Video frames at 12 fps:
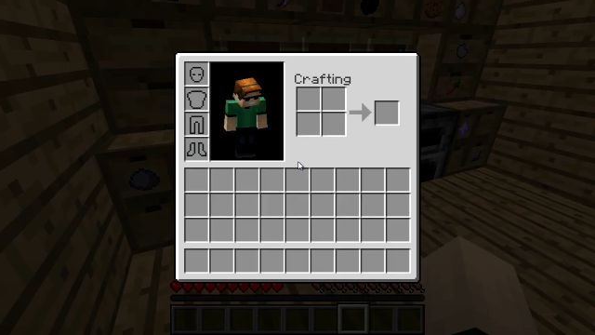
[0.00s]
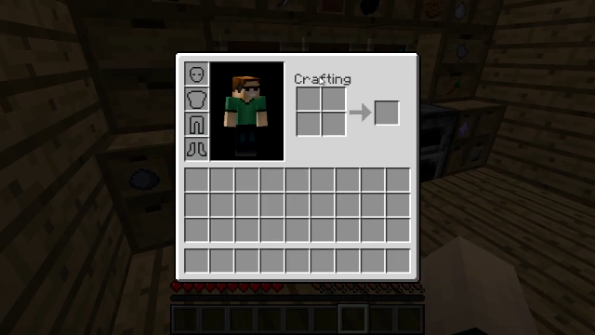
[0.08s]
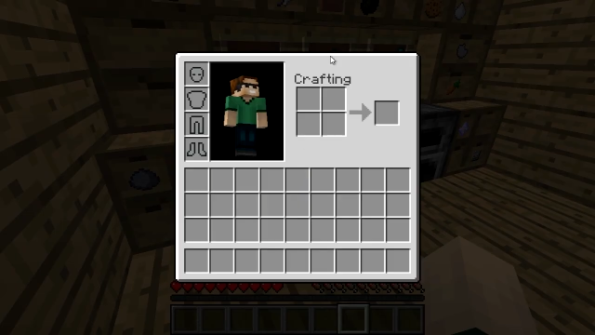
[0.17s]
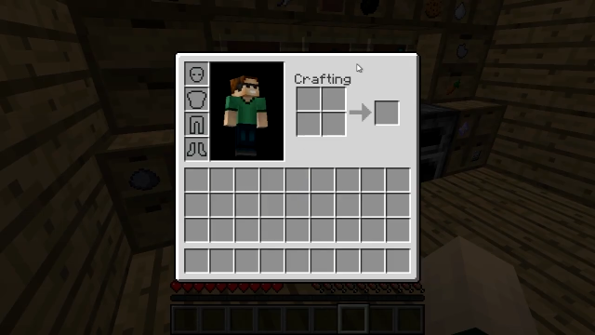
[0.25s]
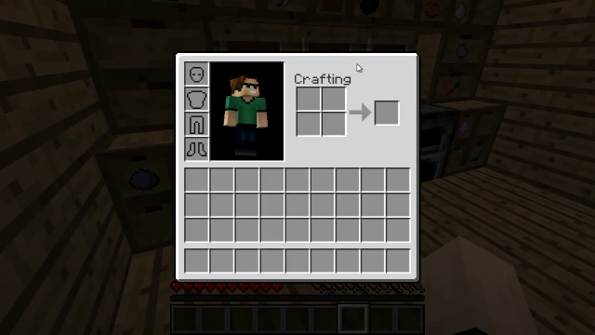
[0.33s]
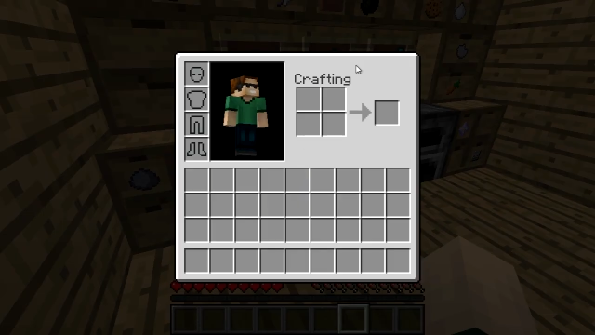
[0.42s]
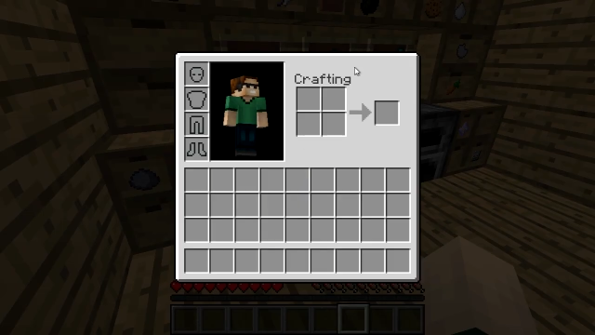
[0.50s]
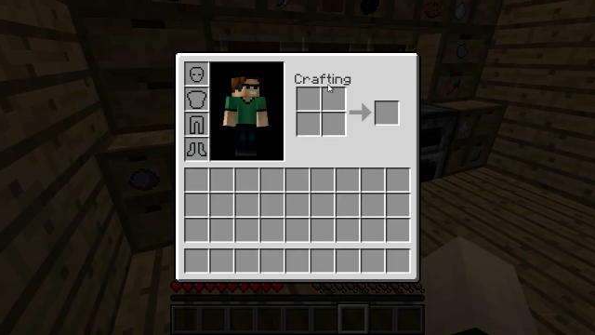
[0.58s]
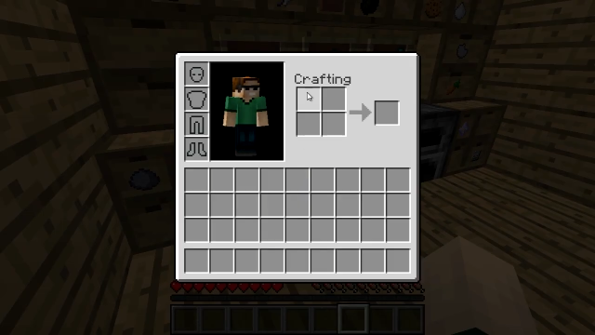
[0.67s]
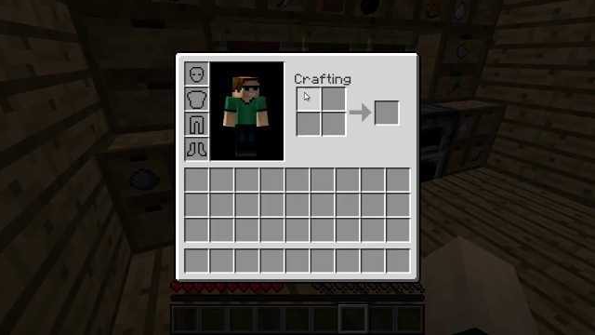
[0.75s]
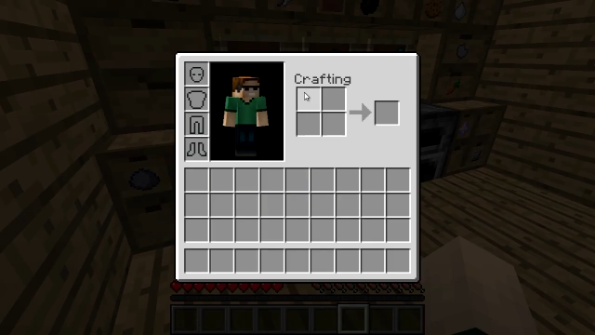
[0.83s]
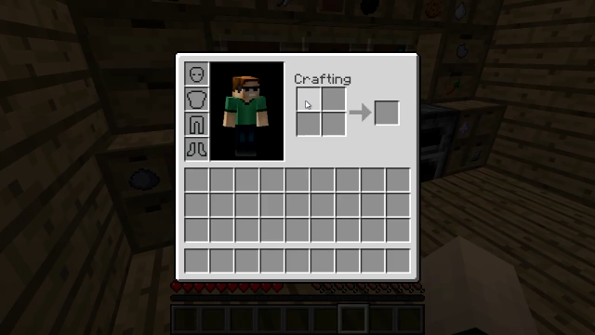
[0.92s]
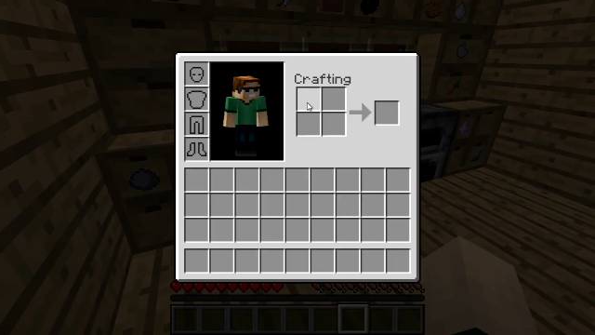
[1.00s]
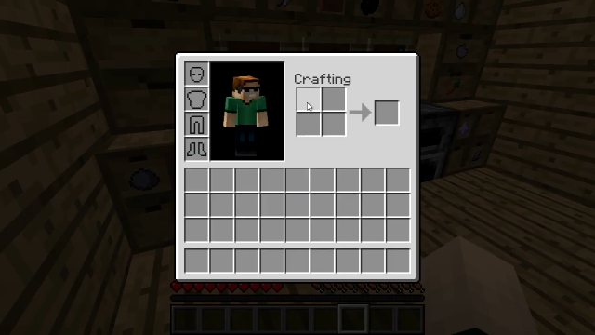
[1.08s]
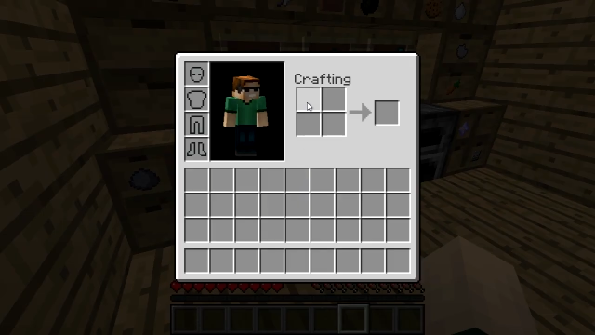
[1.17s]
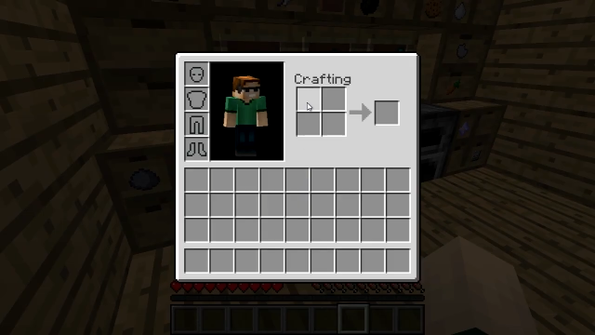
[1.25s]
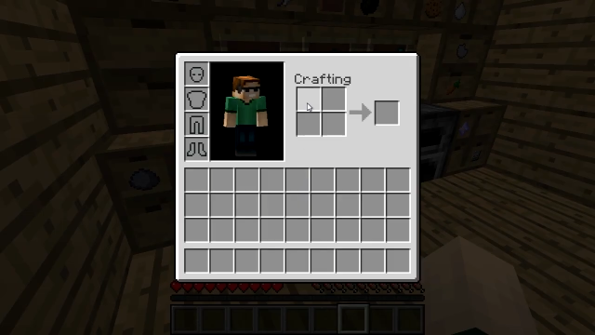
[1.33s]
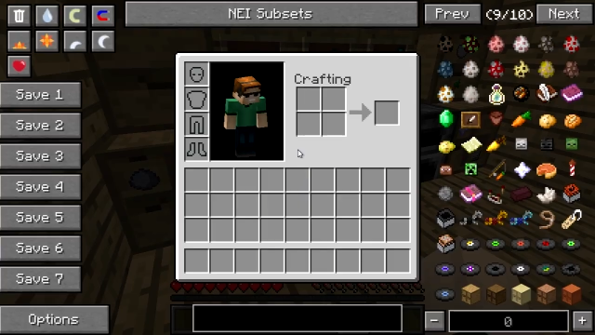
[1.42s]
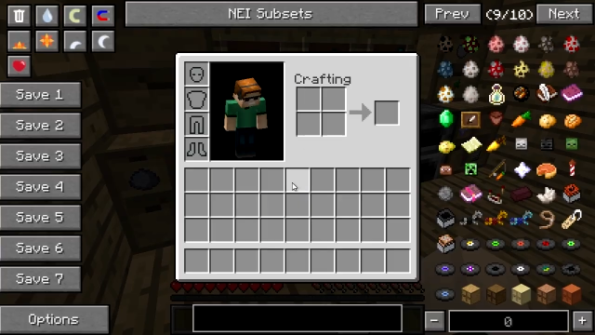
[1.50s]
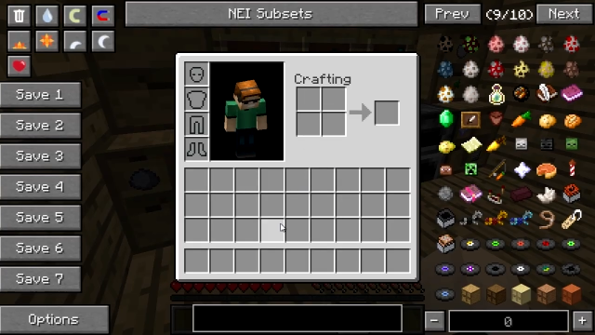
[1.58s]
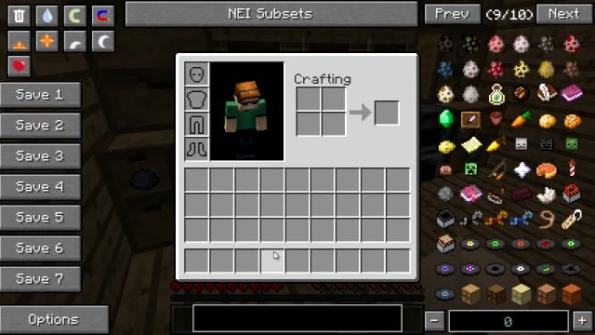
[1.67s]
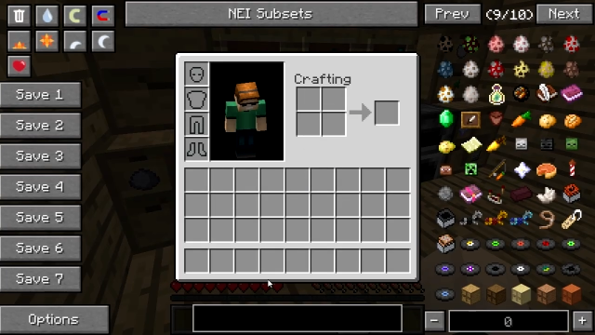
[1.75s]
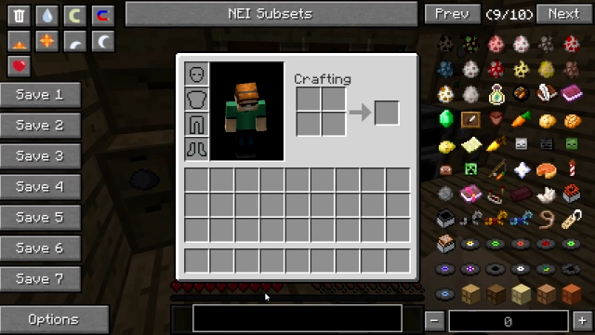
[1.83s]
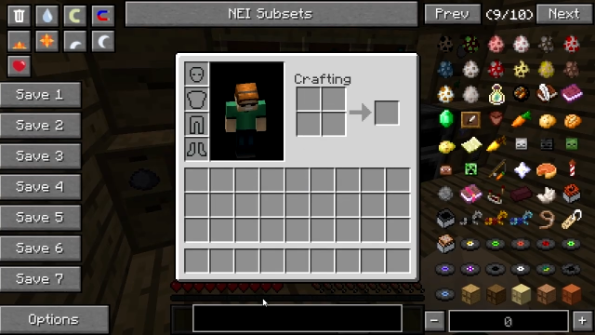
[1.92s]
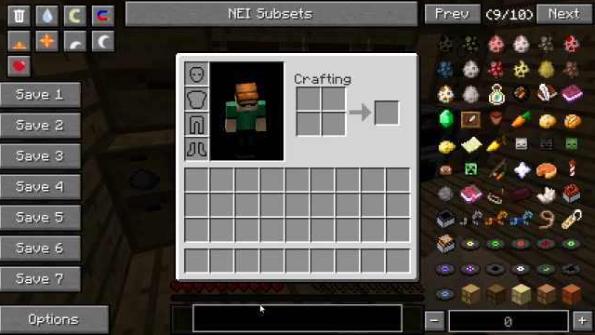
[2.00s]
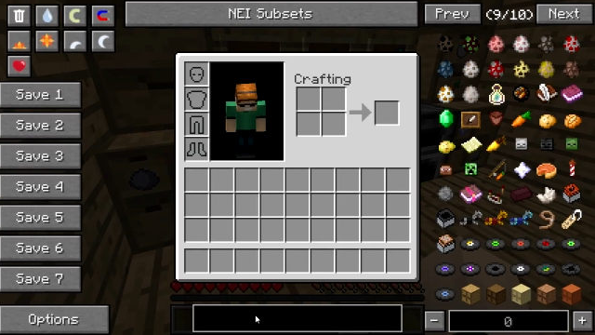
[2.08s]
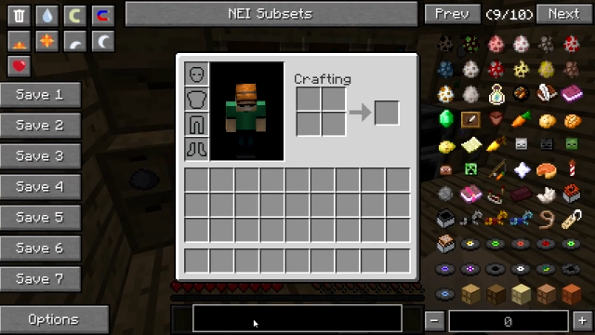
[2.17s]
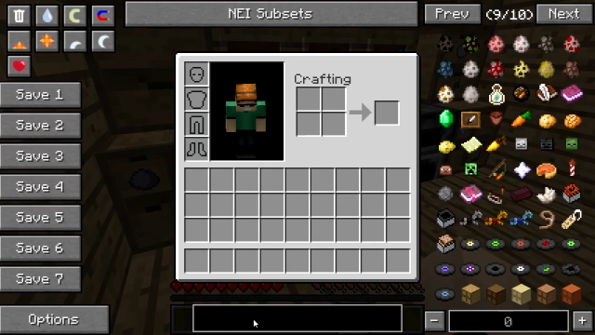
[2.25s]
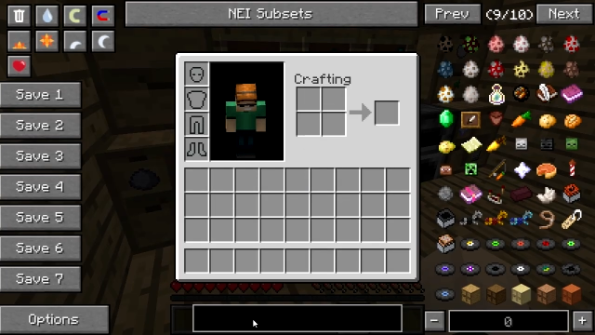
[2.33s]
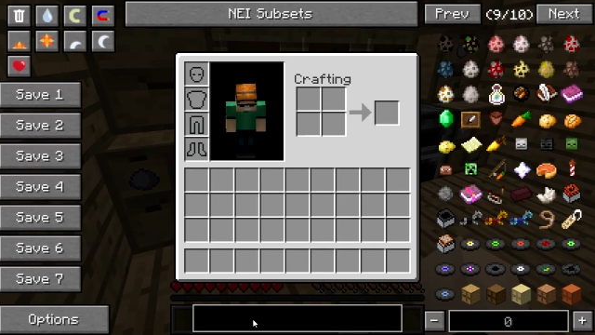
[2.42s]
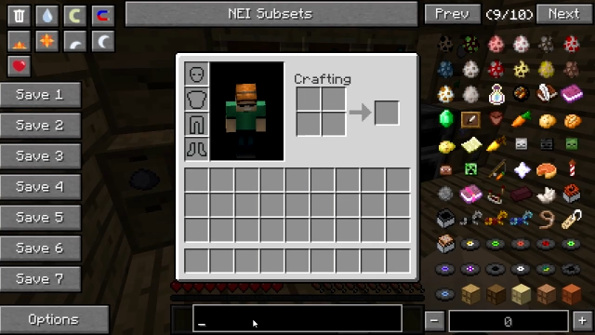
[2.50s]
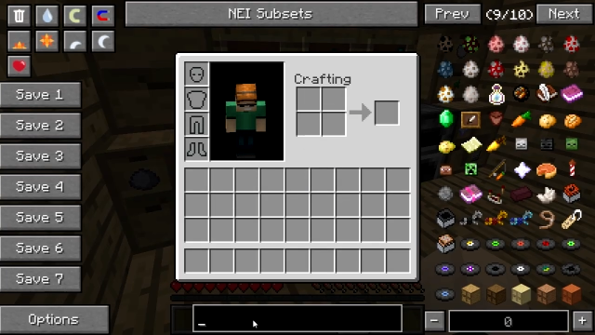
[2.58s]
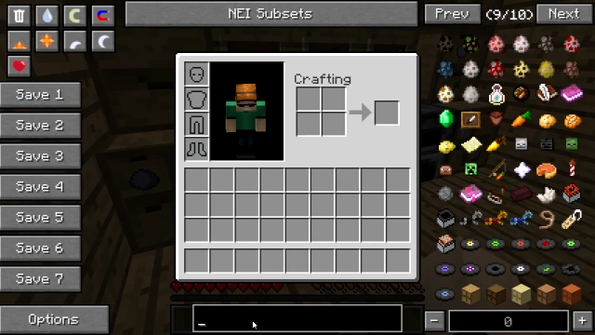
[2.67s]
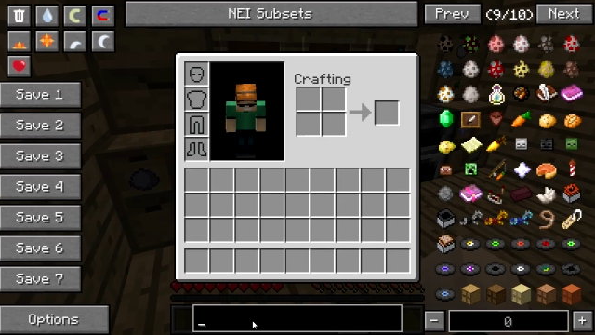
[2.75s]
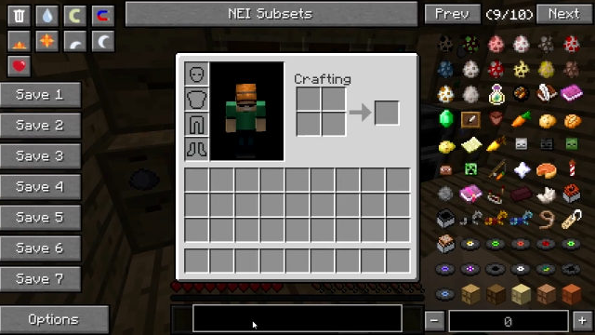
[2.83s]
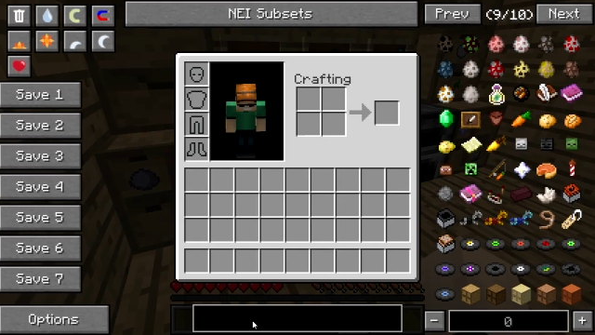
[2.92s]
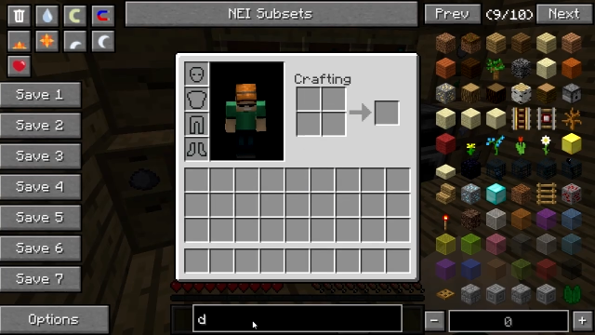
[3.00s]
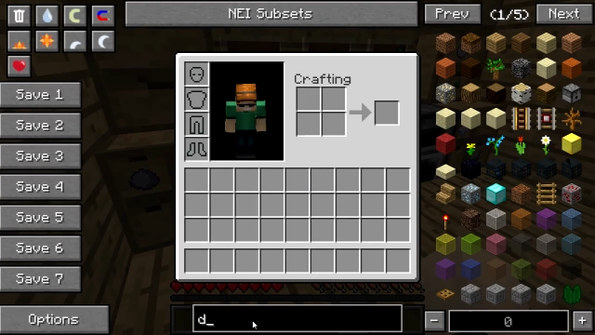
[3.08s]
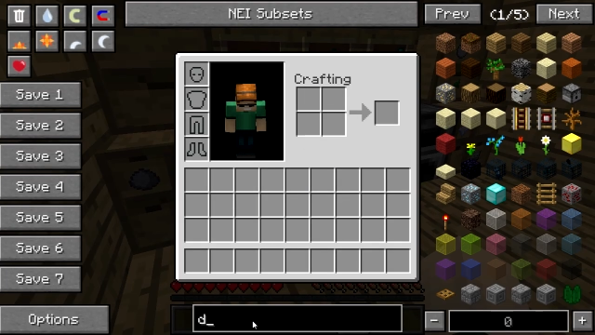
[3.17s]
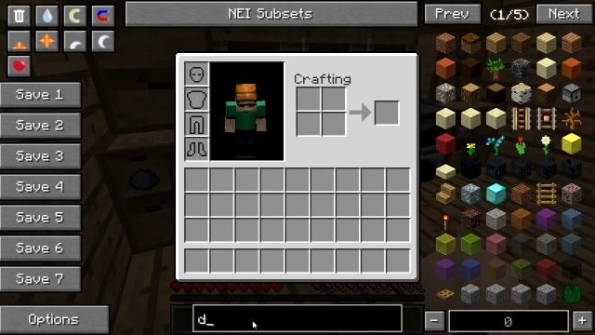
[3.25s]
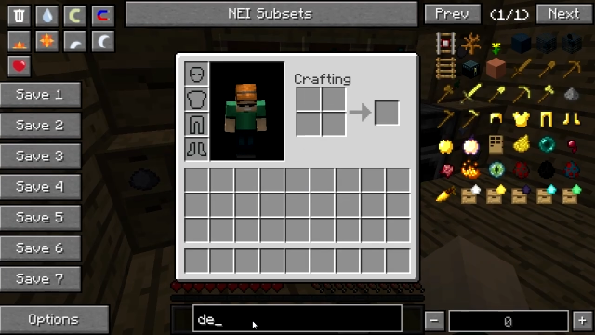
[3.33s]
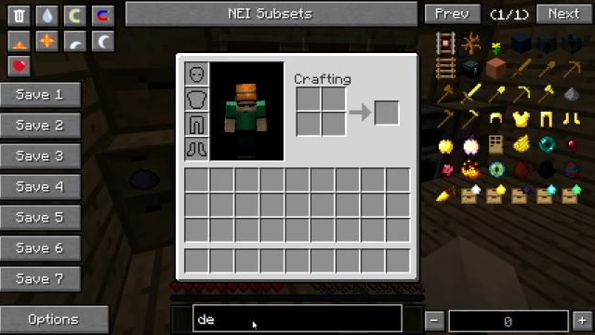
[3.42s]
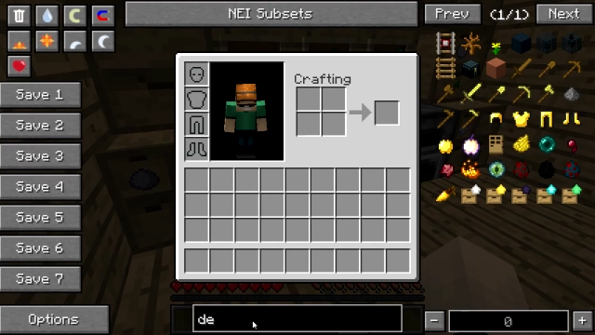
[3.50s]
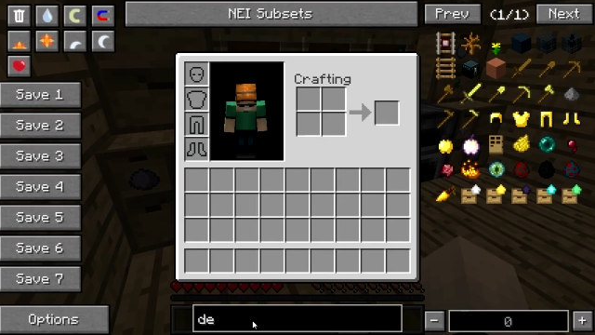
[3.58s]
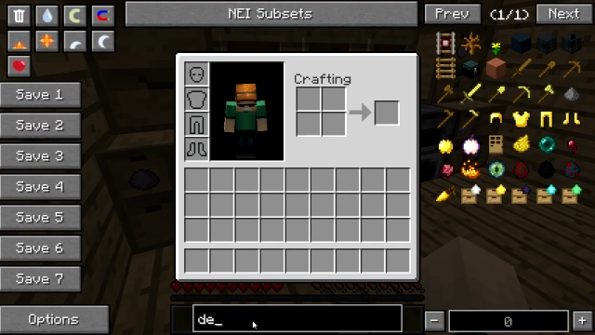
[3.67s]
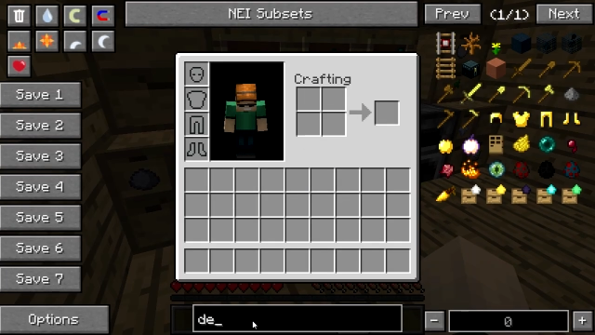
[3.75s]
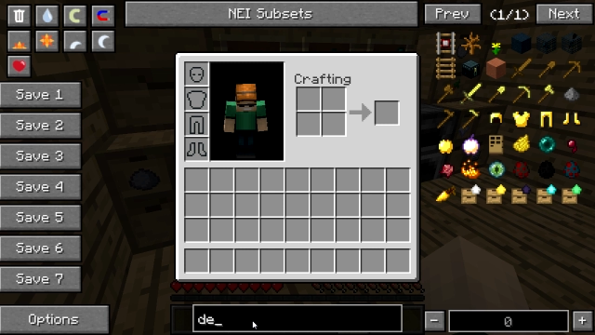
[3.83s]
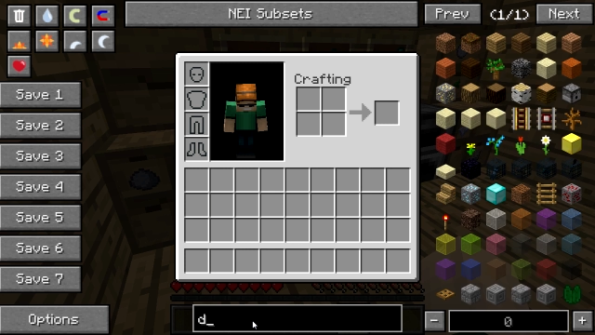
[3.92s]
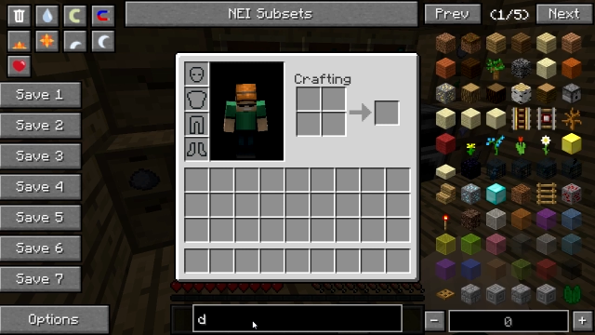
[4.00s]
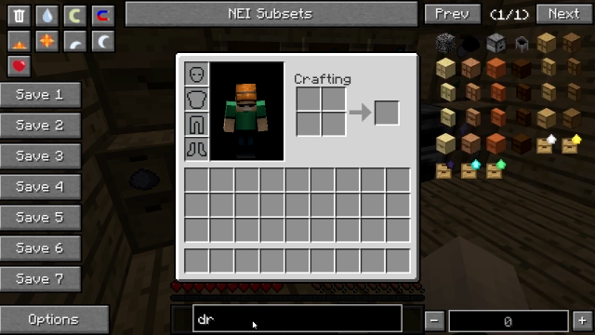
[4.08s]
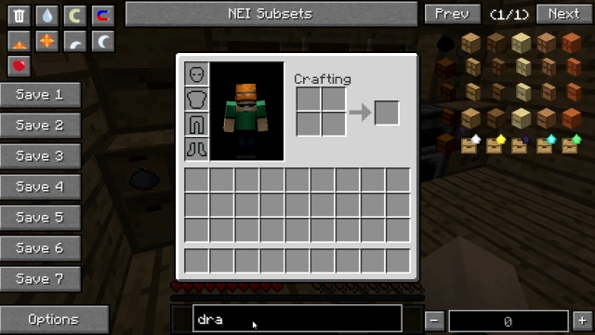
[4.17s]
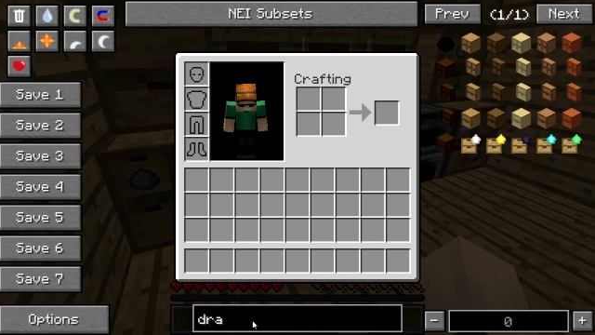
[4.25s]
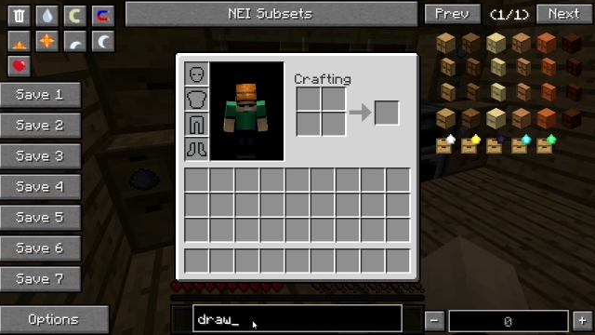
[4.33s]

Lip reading: [unreadable: no face in view]